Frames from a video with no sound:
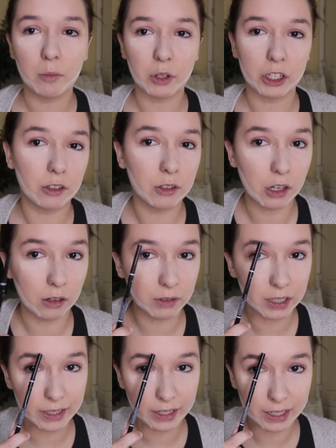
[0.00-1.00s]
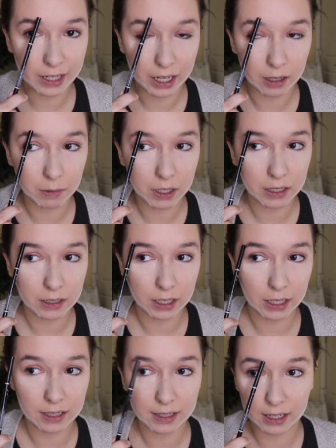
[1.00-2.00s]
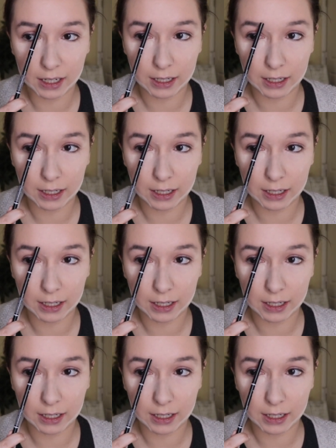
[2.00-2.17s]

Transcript: but you don't want to see it today because like I said,